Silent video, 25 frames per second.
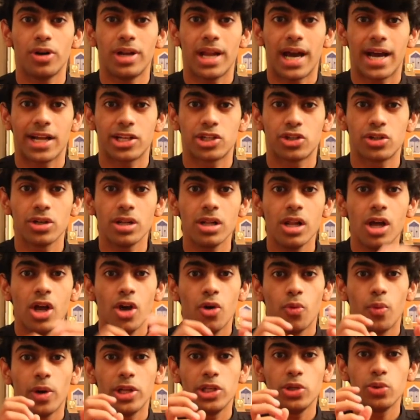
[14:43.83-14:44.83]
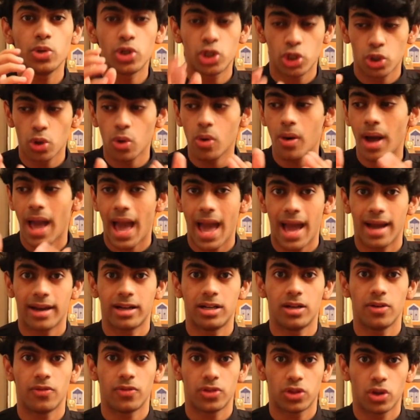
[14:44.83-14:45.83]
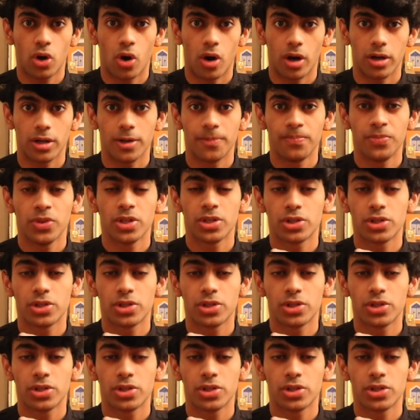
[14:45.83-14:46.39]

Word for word: natural when you show active thought.